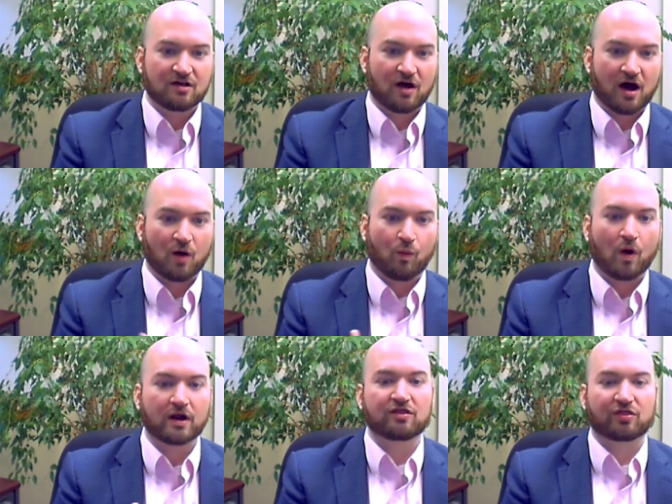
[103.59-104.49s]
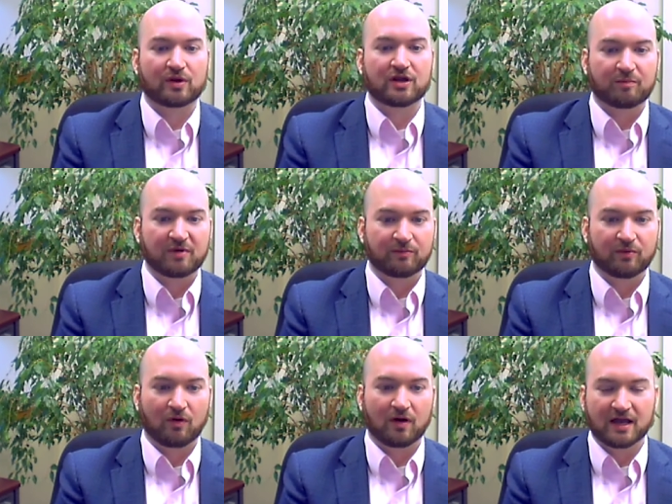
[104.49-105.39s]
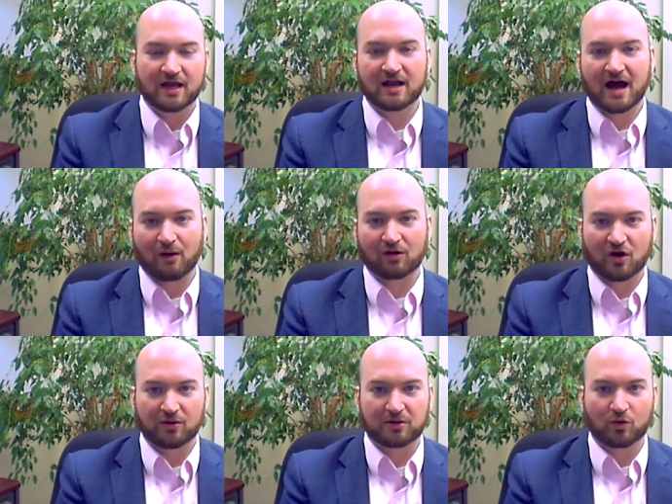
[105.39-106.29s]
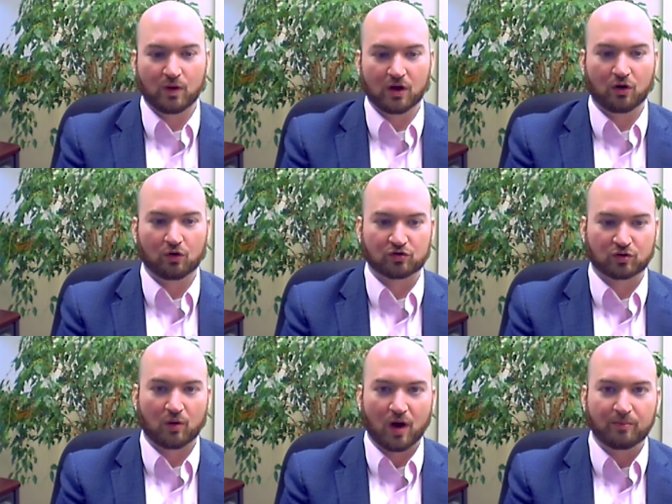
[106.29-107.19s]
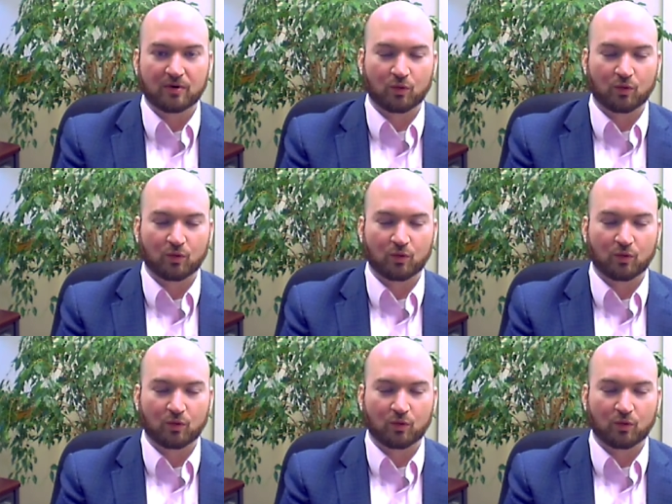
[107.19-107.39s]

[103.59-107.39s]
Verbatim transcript: uh, one in three young people in our country will grow up